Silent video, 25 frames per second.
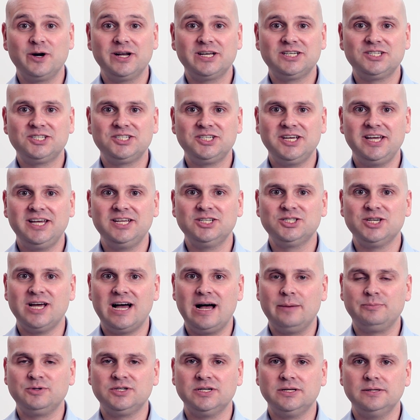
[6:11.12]
exchange
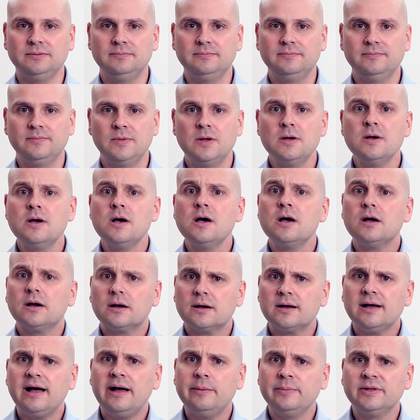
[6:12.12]
option,
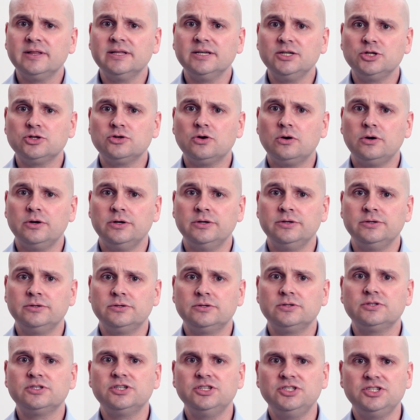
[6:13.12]
commonly
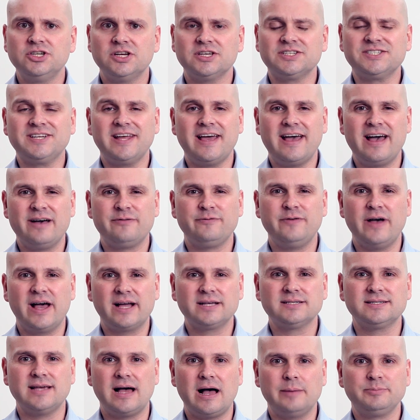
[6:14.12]
shortened to just
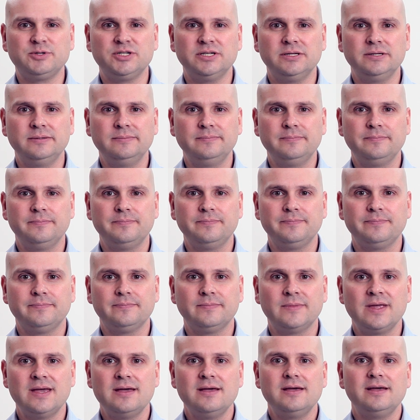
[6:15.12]
FX option,
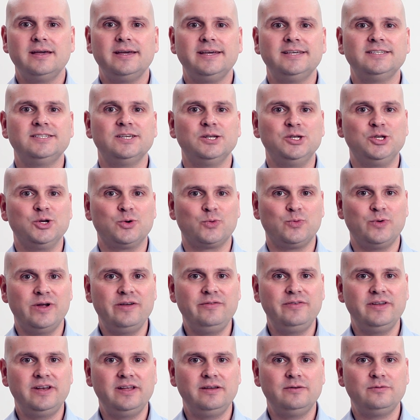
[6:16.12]
is a
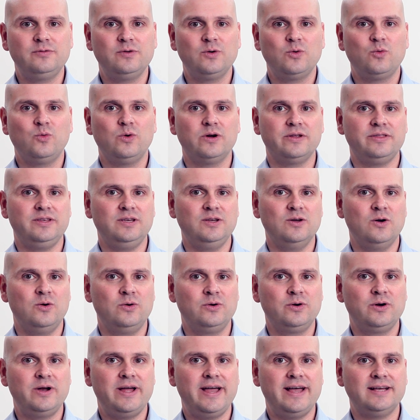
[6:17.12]
derivative where the
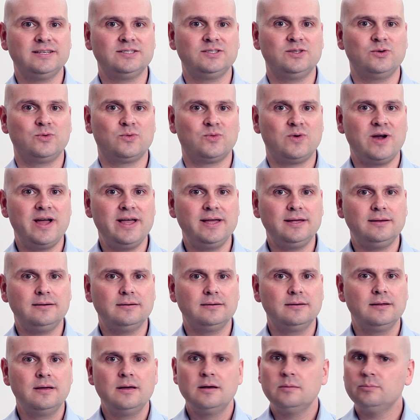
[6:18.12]
owner has the right
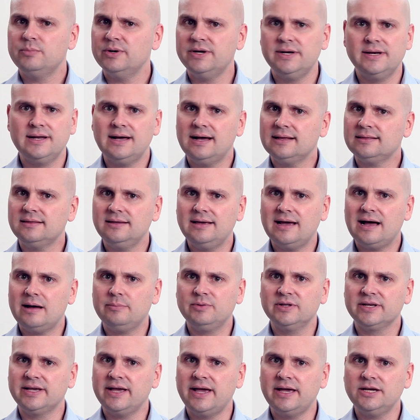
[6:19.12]
but not the
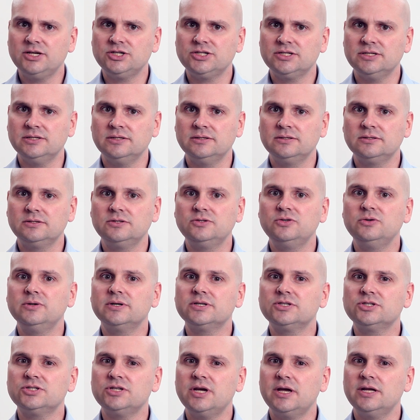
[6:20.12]
obligation to
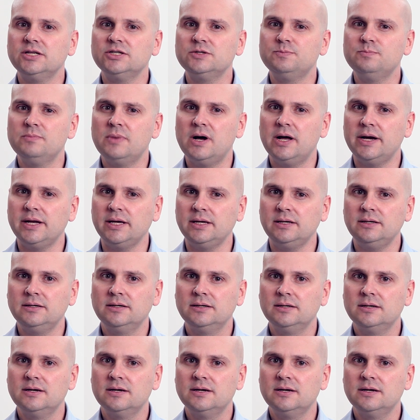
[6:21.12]
exchange money